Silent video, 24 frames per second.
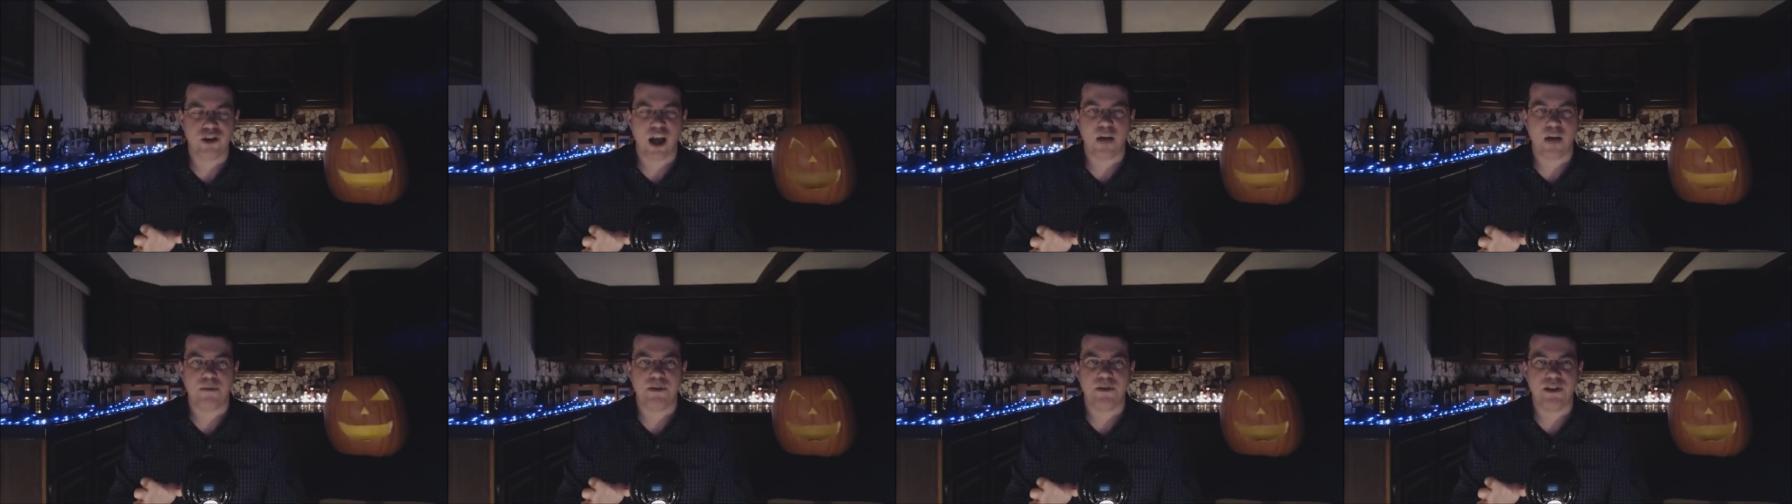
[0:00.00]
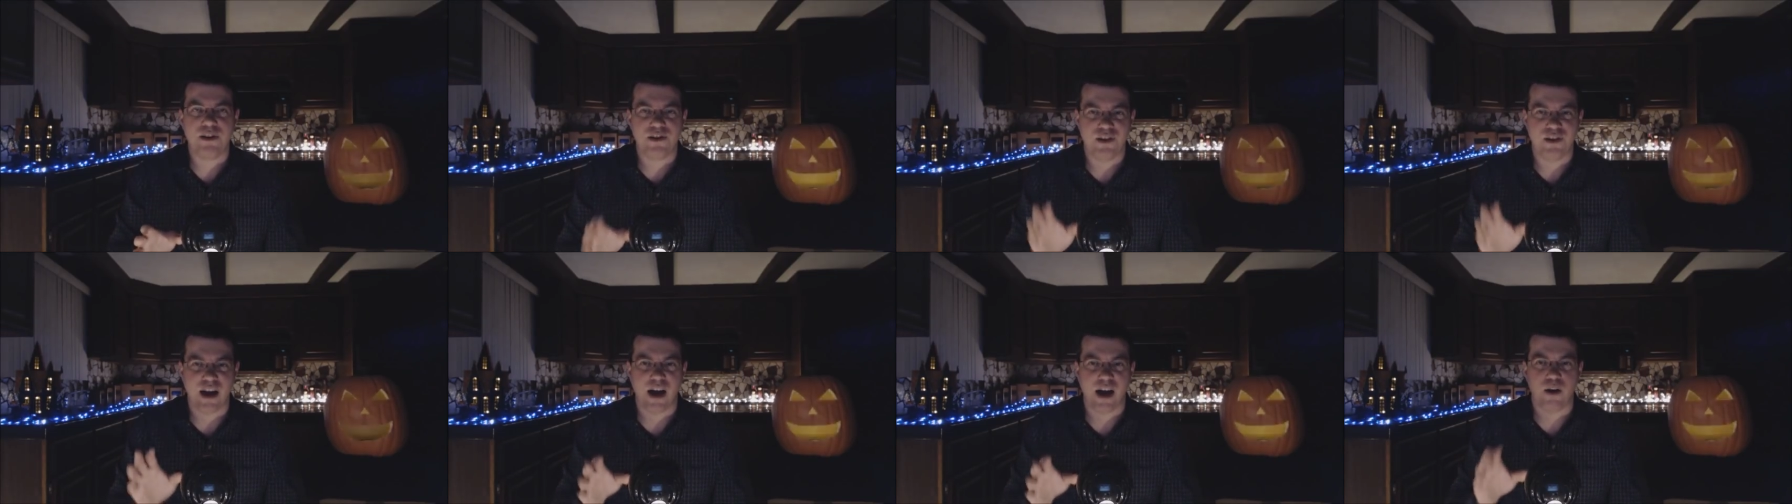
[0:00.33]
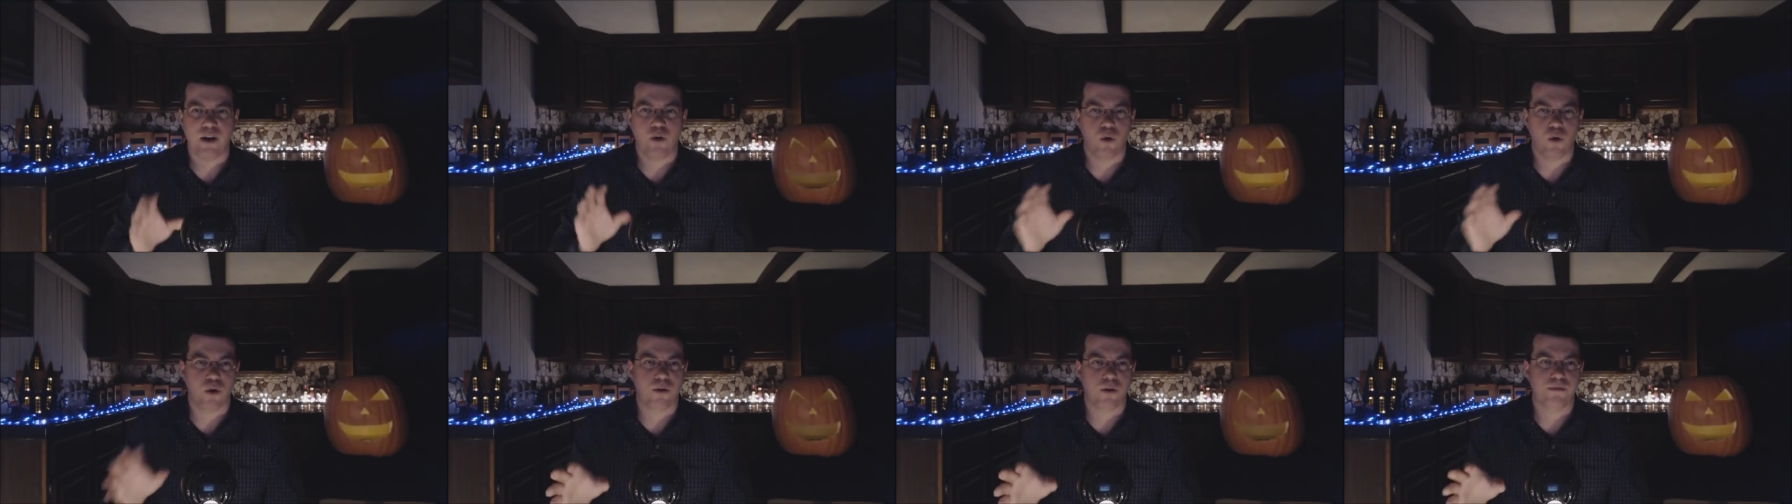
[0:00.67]
Japanese
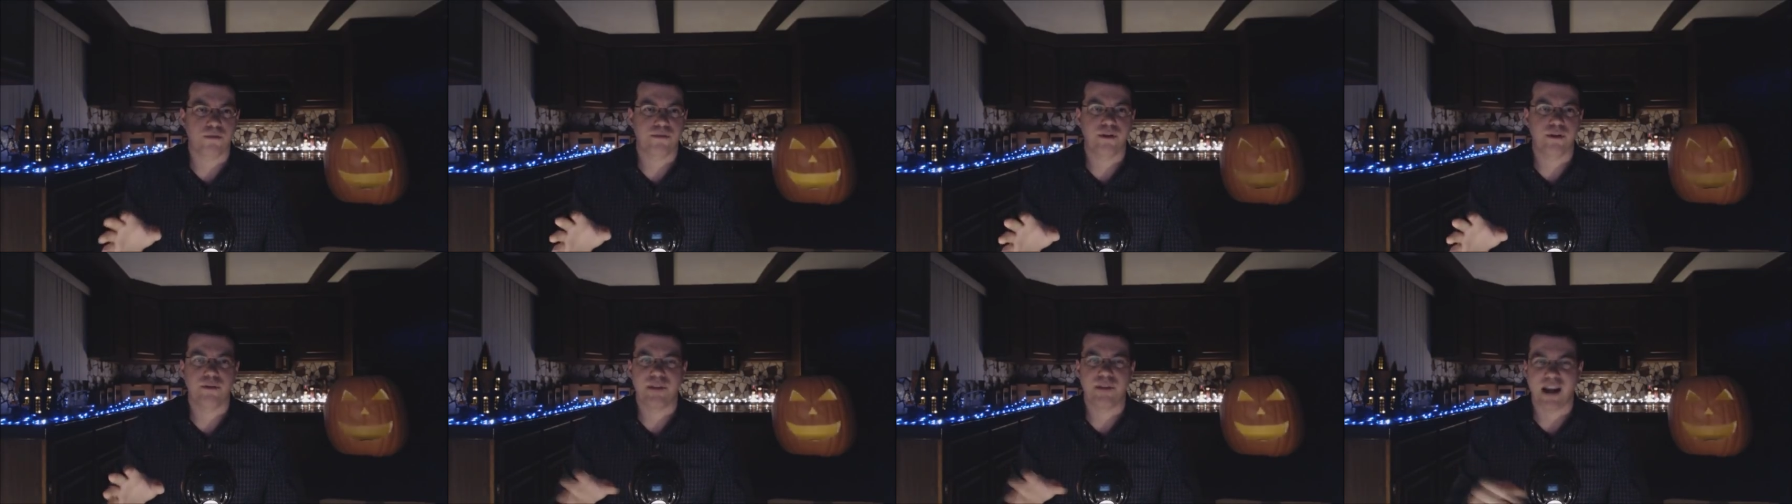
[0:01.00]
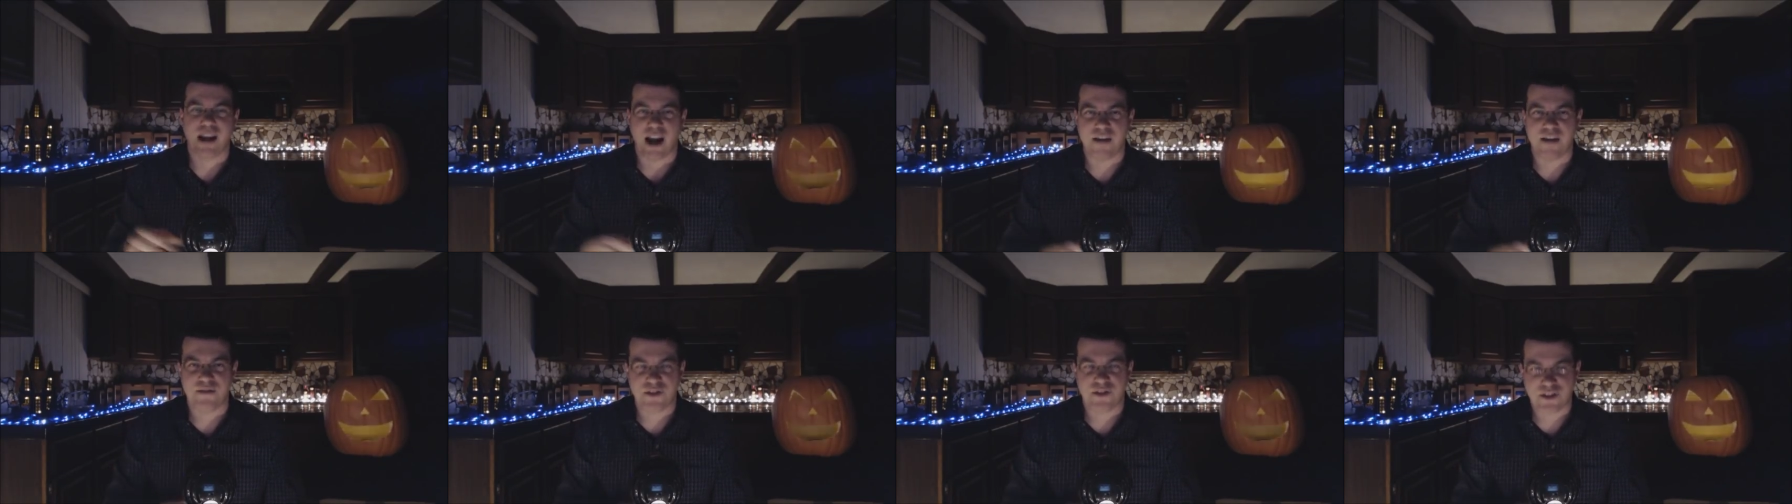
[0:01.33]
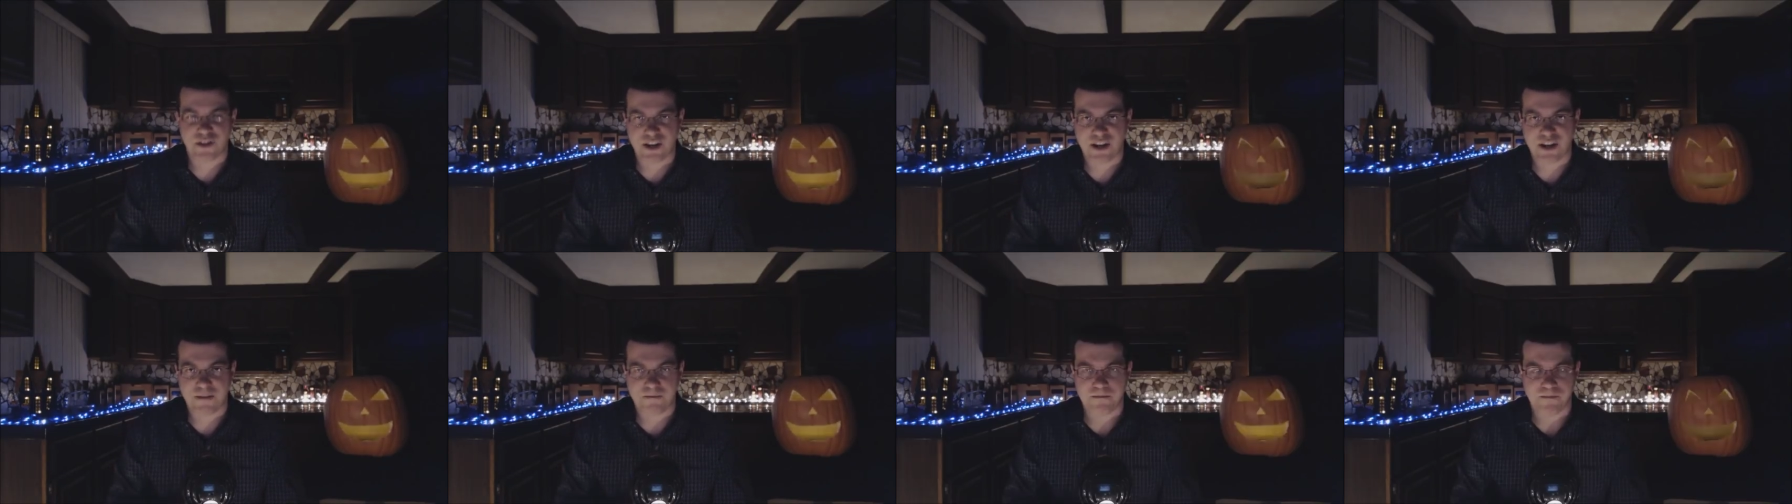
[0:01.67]
non-horror film that I've
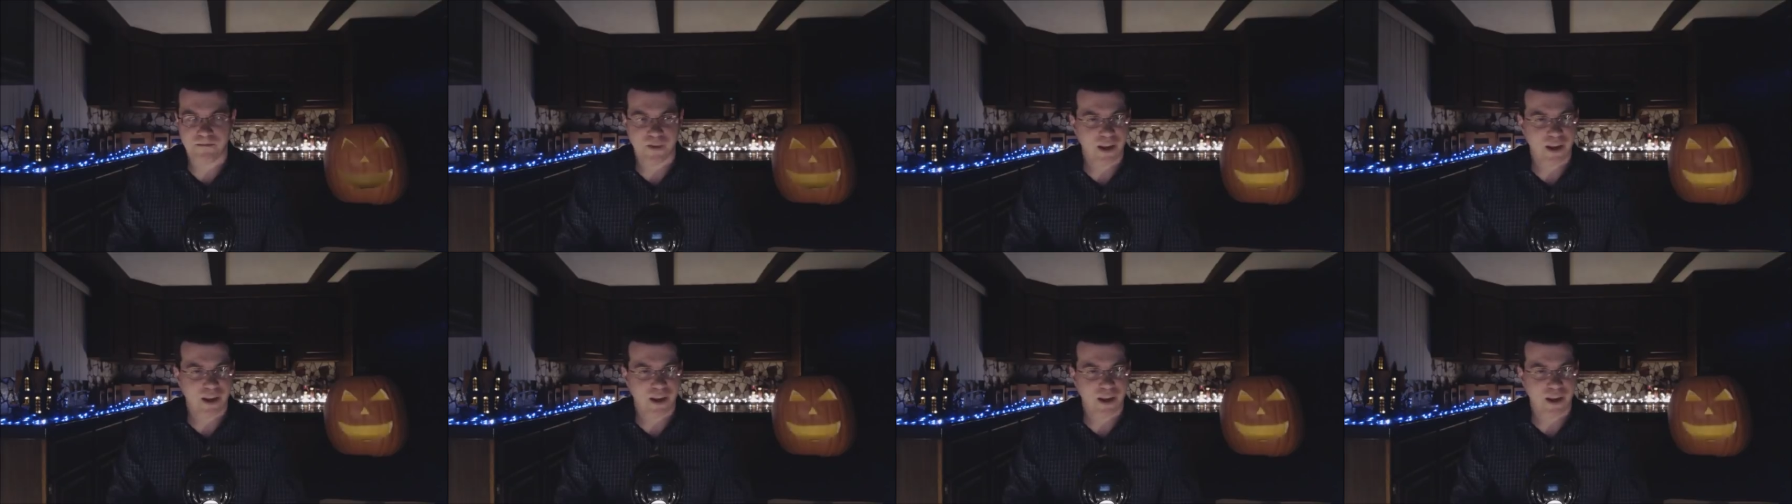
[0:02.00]
seen.